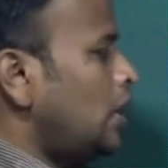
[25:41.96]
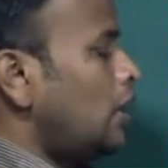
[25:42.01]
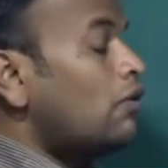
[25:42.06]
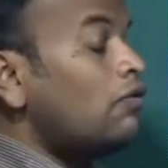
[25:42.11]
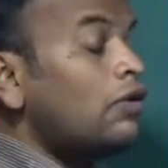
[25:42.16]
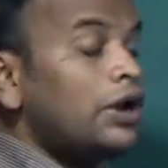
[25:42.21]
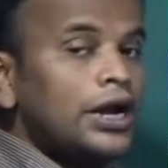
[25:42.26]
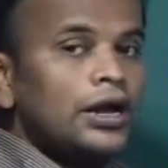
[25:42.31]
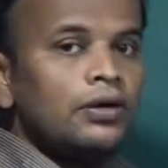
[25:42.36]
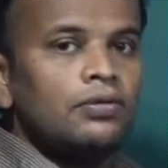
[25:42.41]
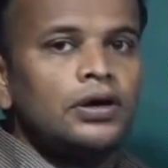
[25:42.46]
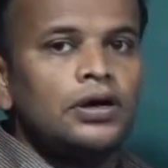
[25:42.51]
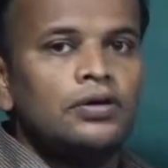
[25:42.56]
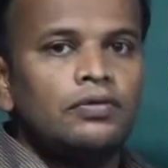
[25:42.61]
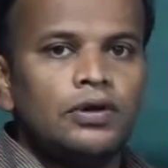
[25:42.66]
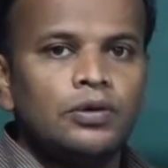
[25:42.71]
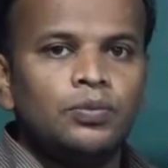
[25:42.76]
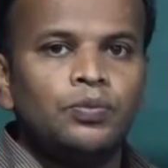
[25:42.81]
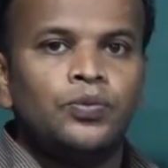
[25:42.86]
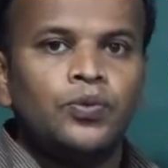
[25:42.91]
Whenever
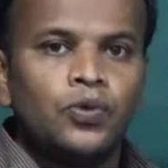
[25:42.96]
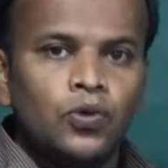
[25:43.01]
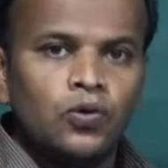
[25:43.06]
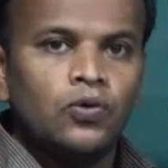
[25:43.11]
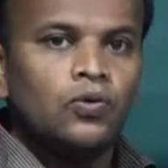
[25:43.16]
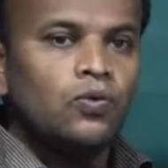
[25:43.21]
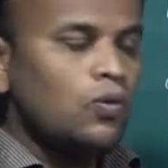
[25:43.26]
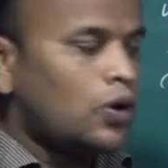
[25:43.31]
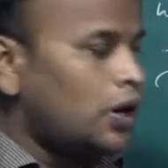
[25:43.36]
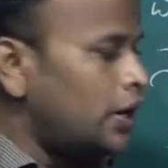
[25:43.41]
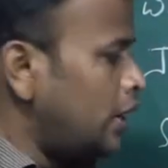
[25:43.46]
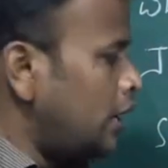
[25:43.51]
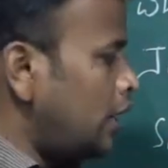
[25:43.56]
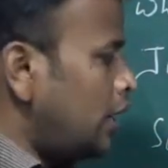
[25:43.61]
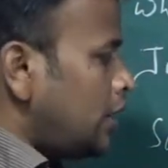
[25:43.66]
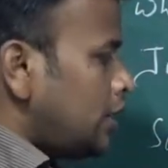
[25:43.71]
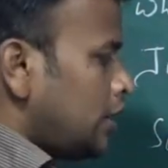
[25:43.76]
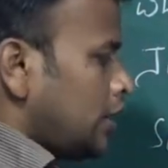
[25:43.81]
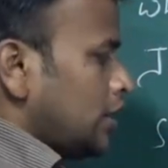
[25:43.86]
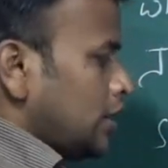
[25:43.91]
we prove one
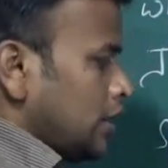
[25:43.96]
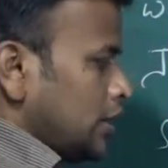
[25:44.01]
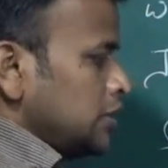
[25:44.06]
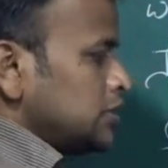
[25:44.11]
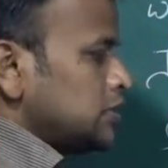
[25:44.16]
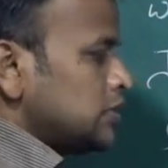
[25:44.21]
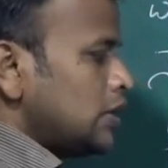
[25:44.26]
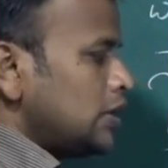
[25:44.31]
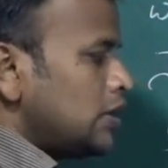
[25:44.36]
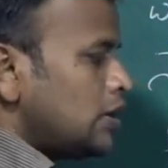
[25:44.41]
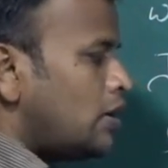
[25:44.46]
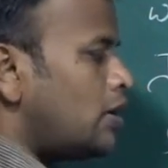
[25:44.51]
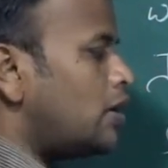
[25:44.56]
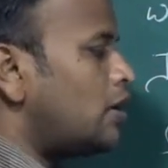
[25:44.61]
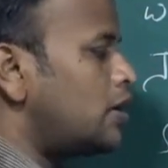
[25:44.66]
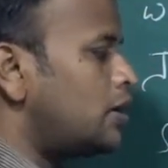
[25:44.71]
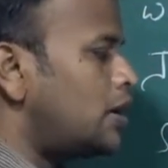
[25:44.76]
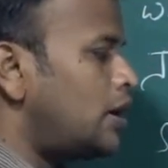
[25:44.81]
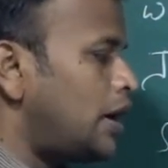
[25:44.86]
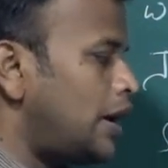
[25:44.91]
result
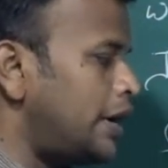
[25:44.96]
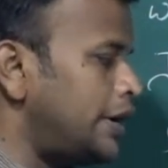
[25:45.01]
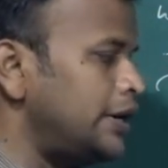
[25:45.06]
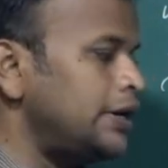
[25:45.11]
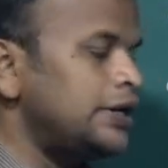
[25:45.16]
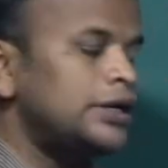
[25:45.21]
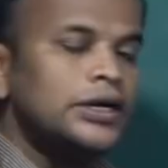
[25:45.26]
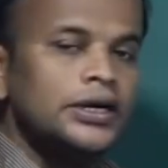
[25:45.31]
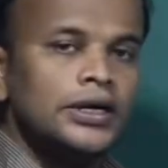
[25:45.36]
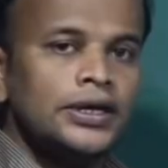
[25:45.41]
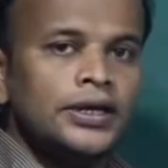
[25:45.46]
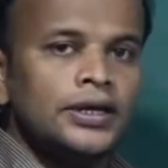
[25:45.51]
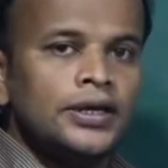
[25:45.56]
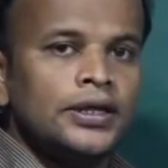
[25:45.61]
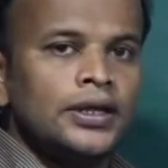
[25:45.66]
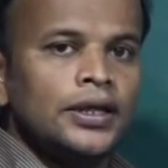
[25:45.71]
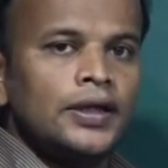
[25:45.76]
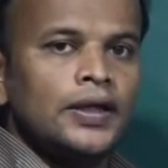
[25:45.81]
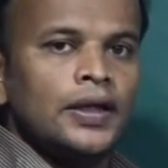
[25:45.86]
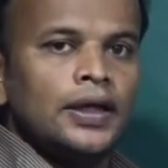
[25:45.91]
or an identity,
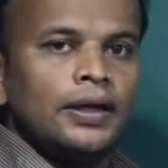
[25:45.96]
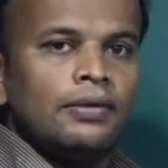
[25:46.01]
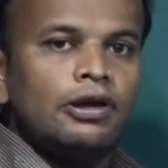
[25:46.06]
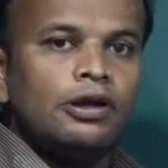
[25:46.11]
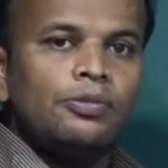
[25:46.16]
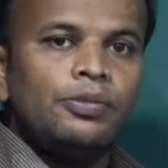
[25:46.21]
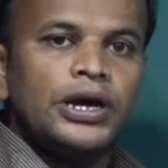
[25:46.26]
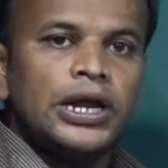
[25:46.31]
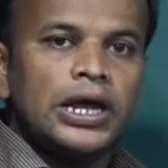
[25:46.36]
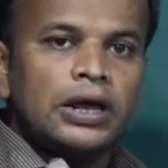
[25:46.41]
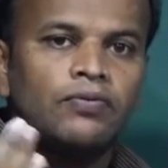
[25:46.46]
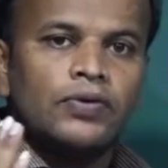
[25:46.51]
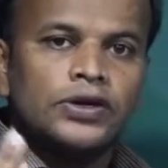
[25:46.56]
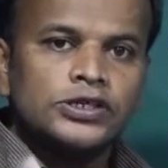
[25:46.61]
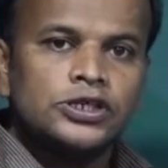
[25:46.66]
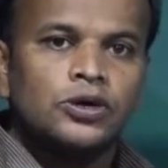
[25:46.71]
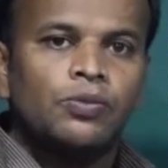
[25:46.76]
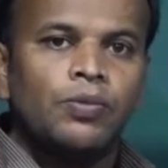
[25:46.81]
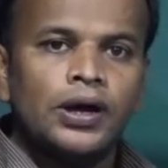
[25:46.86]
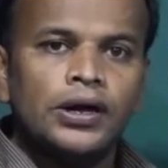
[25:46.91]
we will take
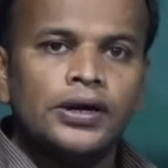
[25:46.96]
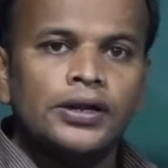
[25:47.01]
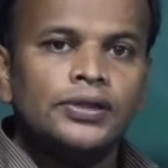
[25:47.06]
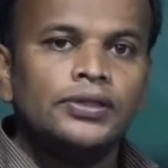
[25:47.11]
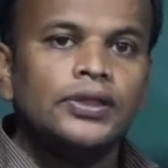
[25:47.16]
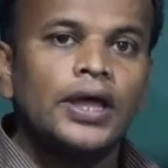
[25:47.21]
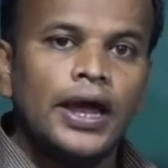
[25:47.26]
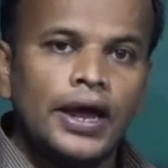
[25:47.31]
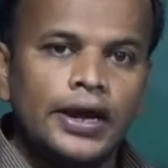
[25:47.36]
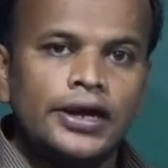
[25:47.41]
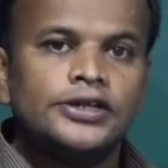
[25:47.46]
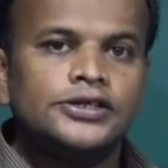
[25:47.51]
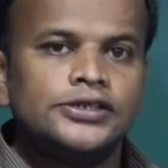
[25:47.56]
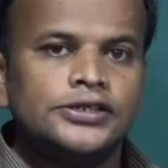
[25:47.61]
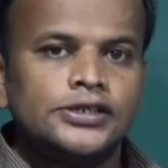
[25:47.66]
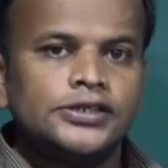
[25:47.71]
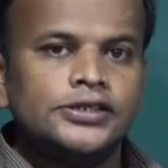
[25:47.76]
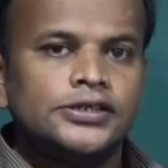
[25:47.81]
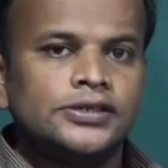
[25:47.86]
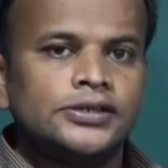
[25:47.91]
first of all the
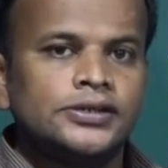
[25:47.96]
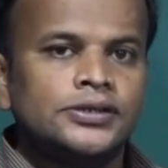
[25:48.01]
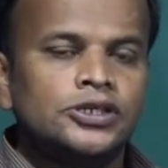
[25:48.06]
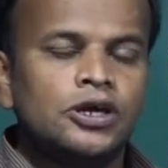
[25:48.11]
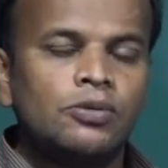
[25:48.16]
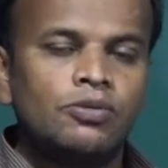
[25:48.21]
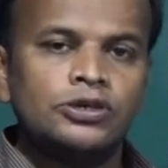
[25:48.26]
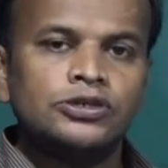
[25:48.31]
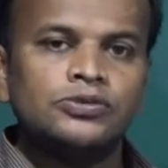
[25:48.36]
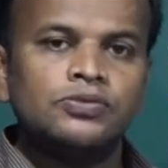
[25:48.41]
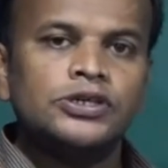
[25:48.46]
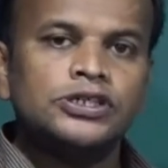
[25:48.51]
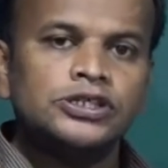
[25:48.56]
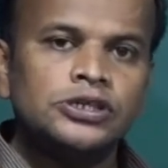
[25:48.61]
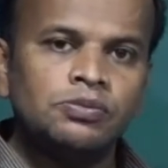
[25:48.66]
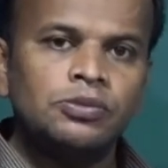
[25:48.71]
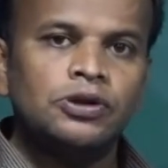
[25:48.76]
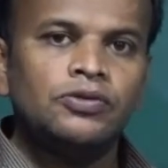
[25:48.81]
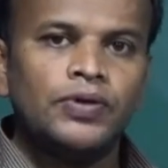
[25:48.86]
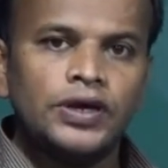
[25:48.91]
LHS. Suppose we
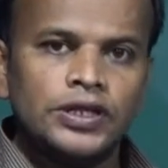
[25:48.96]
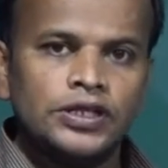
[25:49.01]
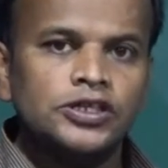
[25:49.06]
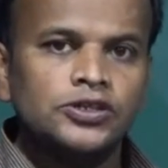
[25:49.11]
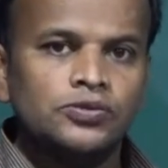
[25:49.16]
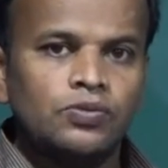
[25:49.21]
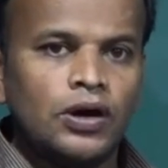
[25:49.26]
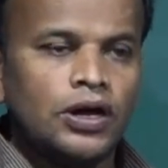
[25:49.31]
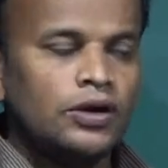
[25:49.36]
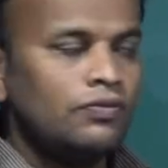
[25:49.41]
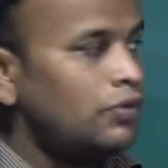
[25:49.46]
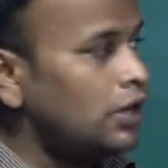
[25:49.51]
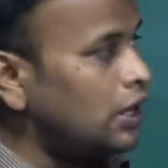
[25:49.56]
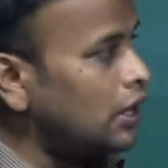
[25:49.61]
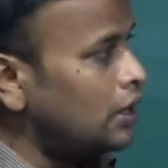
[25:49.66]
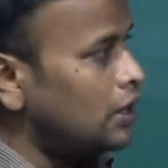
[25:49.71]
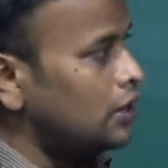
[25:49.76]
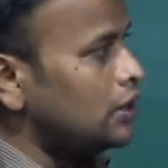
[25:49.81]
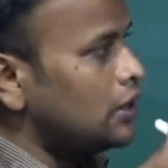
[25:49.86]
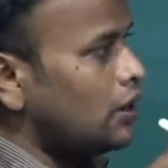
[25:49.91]
simplify this one, we
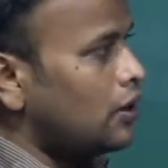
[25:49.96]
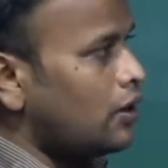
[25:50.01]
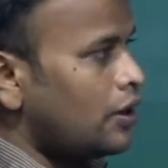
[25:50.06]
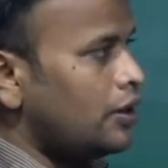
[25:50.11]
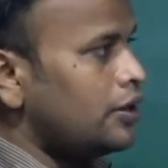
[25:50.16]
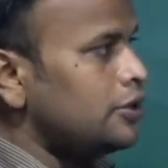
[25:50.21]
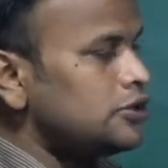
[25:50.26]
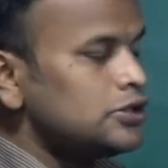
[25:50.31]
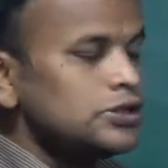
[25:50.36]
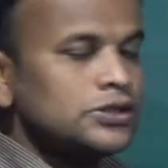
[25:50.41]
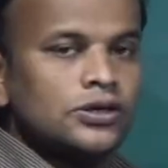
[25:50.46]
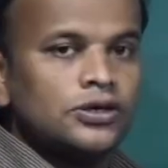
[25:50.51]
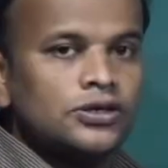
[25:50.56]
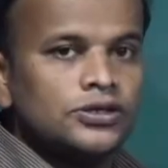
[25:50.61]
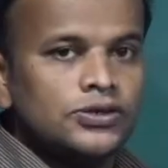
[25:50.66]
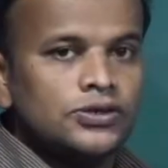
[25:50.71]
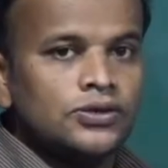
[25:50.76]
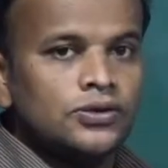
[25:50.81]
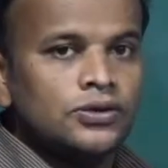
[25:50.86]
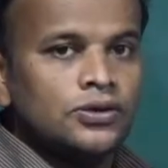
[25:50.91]
get the RHS
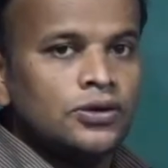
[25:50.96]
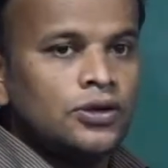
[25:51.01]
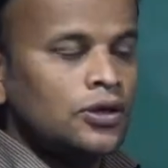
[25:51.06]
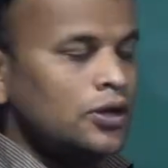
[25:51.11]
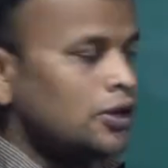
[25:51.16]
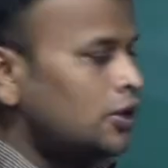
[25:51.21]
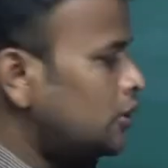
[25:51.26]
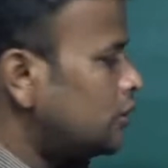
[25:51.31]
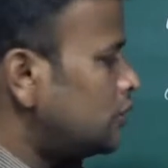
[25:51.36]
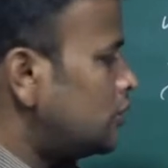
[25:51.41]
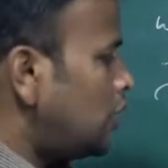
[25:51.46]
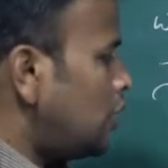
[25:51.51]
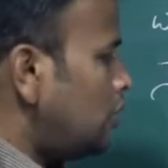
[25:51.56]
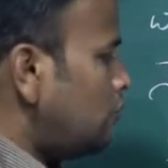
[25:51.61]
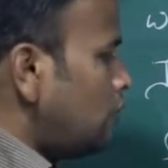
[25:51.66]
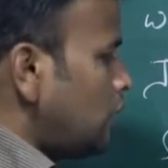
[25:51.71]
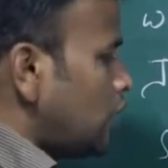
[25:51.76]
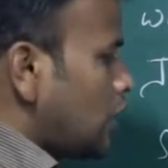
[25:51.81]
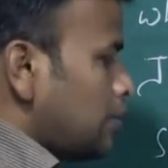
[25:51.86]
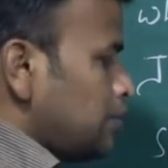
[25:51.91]
also, then
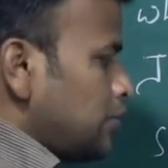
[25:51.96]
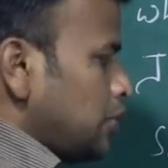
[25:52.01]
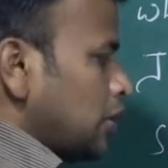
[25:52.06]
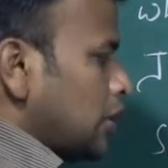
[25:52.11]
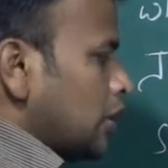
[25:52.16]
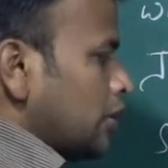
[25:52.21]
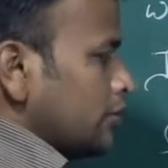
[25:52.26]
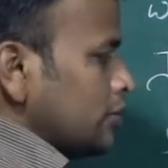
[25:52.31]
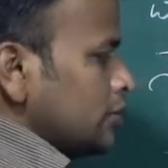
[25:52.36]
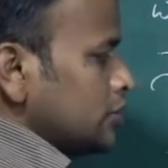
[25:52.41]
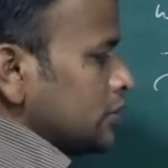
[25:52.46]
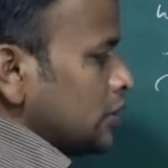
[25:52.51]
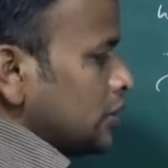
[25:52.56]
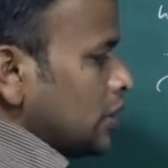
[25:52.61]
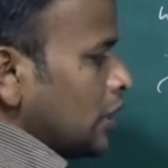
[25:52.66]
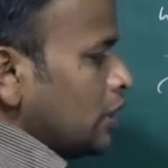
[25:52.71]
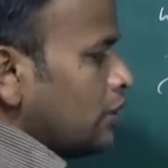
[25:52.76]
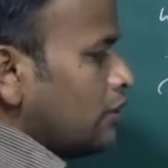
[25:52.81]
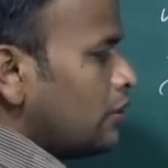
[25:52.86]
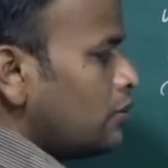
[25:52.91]
we come to the conclusion the
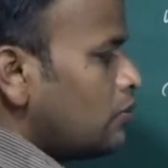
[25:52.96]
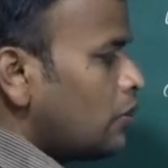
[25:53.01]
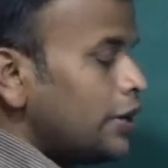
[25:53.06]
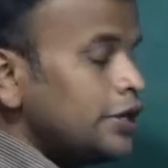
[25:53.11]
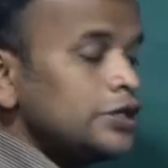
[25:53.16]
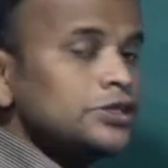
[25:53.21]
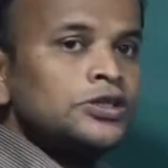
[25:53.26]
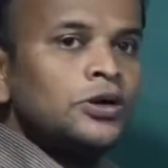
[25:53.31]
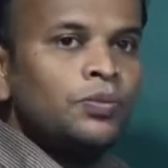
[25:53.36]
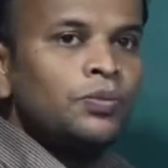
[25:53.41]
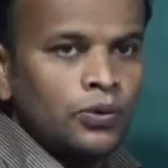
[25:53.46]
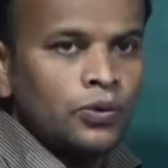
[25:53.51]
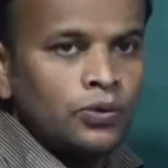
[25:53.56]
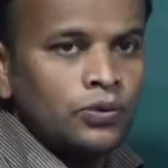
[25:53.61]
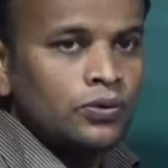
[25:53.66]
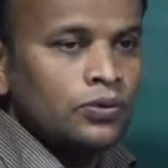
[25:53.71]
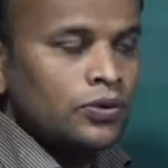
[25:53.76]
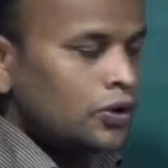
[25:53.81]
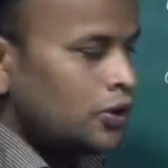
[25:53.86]
given one is approved.